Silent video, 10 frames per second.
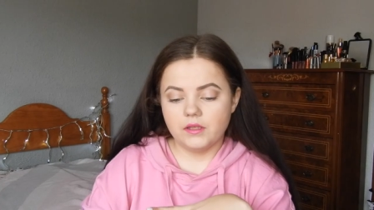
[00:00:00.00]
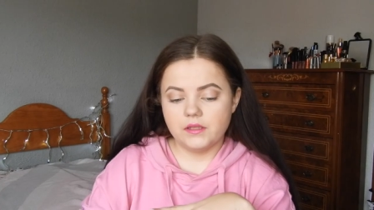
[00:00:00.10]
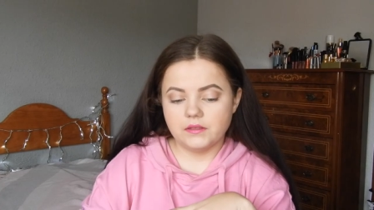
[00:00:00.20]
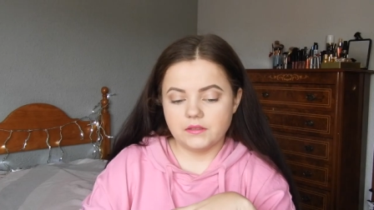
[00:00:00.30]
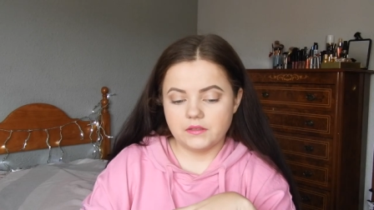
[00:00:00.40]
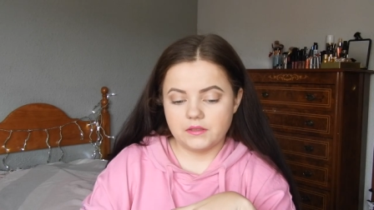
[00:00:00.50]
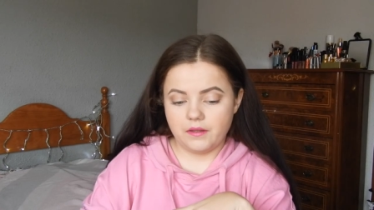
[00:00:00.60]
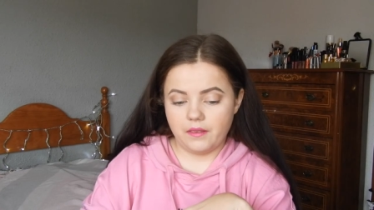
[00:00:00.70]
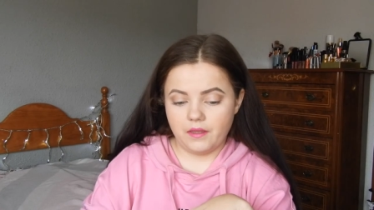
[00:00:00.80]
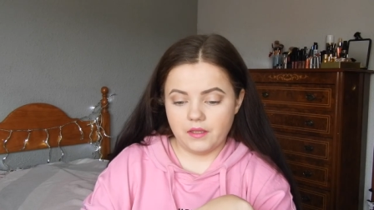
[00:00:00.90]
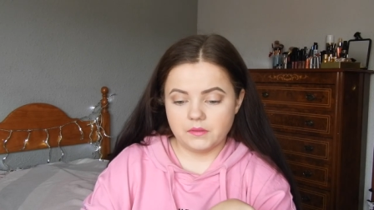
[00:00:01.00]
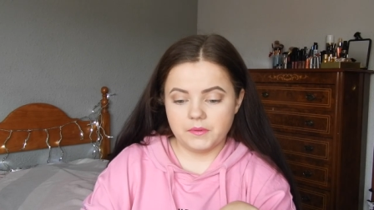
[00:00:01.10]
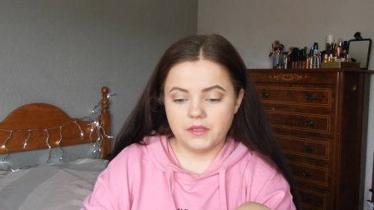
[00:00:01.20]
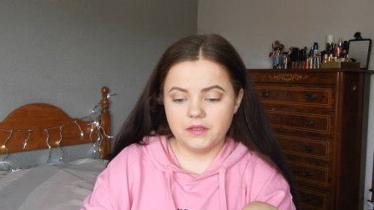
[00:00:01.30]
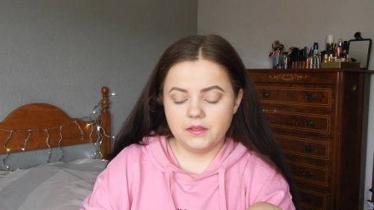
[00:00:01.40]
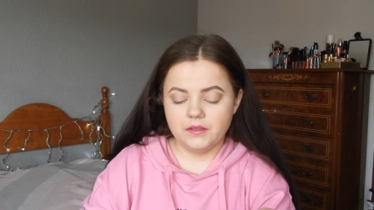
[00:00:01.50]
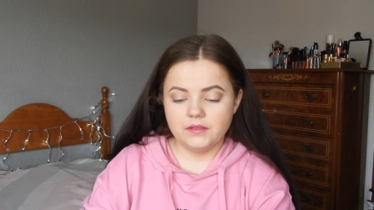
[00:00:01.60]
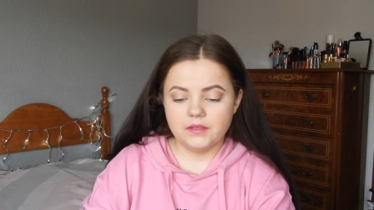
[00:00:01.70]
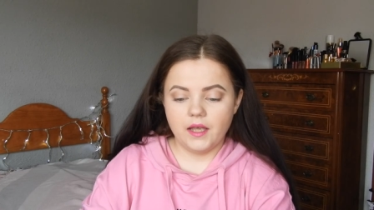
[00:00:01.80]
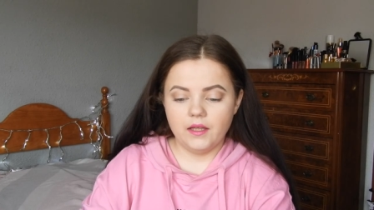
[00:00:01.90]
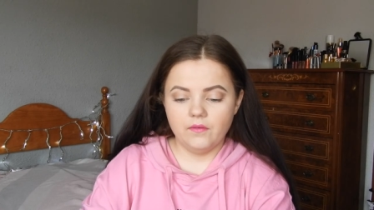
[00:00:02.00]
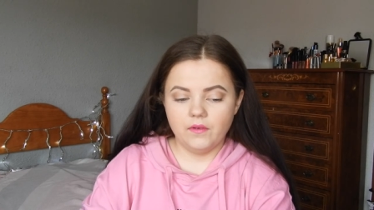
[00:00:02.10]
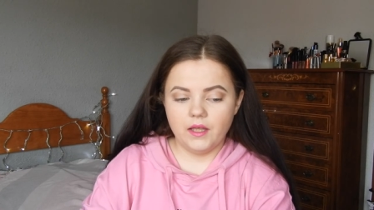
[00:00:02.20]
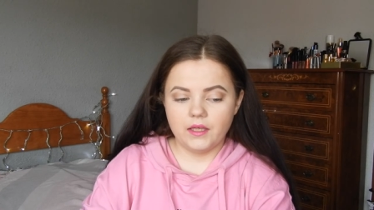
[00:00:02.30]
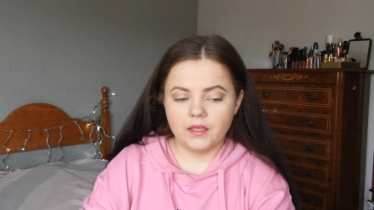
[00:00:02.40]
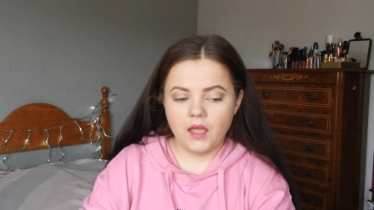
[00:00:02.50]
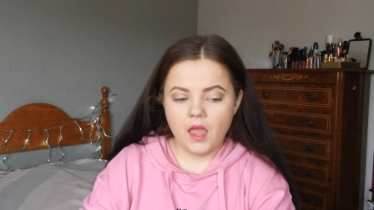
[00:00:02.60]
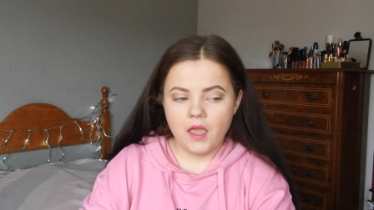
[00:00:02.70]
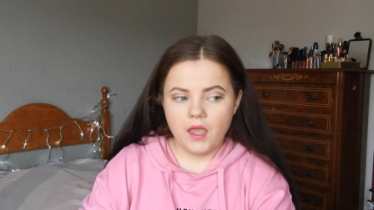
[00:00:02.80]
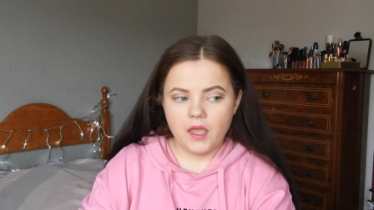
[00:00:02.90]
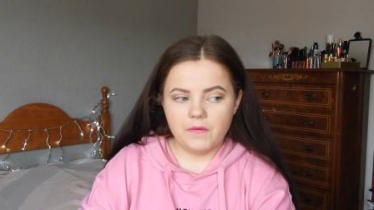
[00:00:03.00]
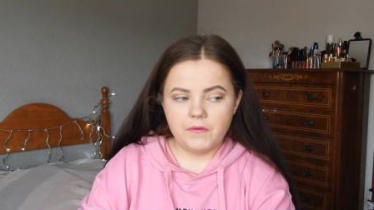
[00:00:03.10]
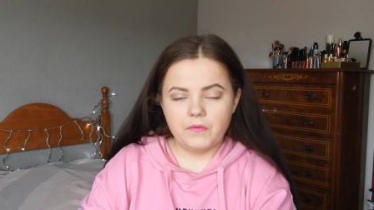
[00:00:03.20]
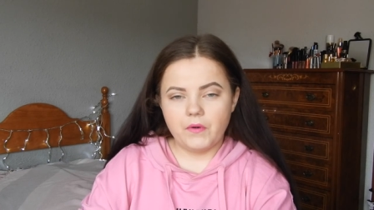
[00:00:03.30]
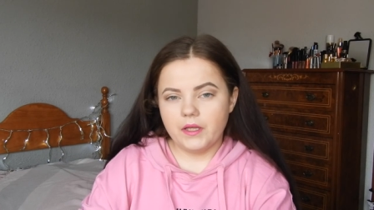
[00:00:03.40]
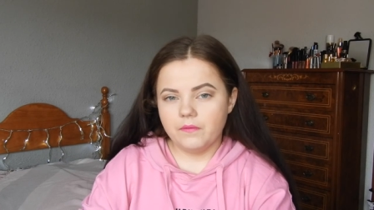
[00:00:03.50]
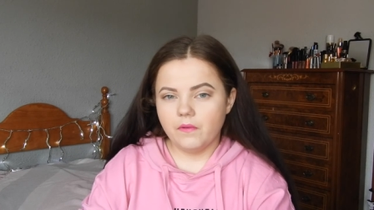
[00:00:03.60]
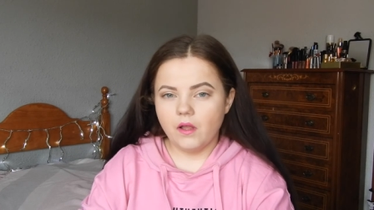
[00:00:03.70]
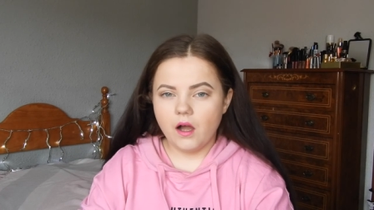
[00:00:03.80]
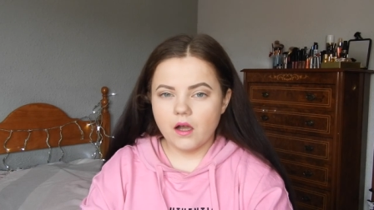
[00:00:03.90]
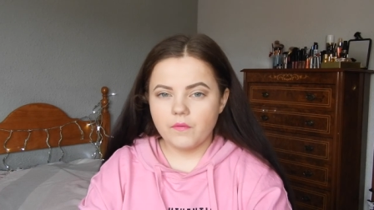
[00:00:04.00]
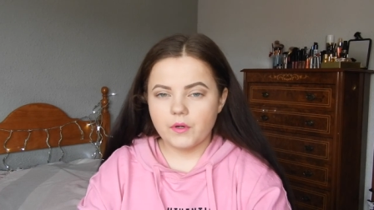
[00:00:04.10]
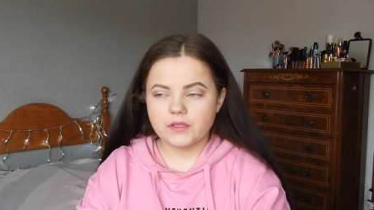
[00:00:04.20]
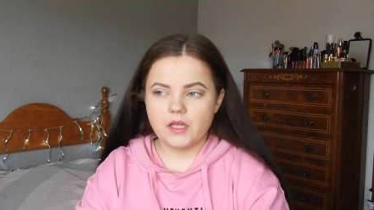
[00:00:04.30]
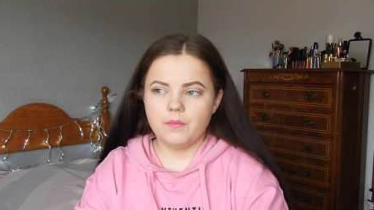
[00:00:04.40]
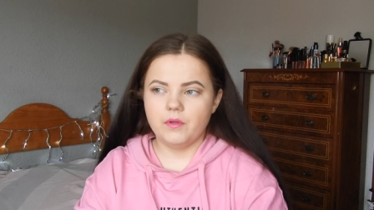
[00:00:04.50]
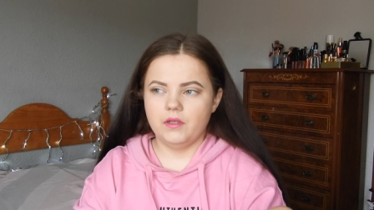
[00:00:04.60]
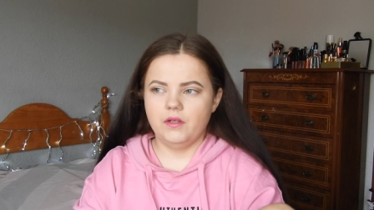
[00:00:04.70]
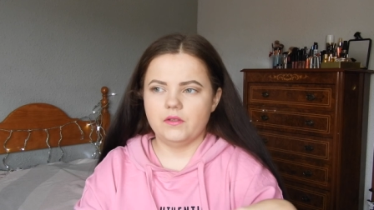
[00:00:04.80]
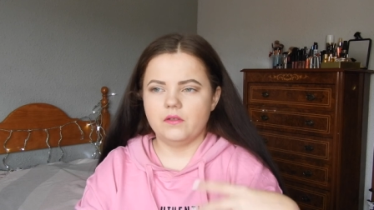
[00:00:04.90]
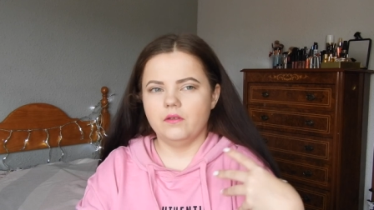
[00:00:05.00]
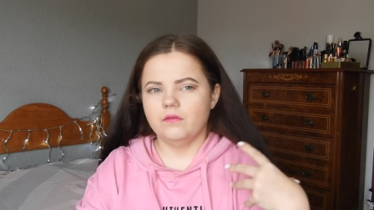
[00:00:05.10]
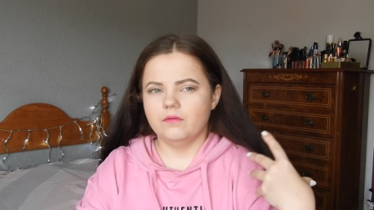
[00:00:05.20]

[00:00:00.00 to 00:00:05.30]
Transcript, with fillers: these things but it's kind of like if you write blog, for example, and there's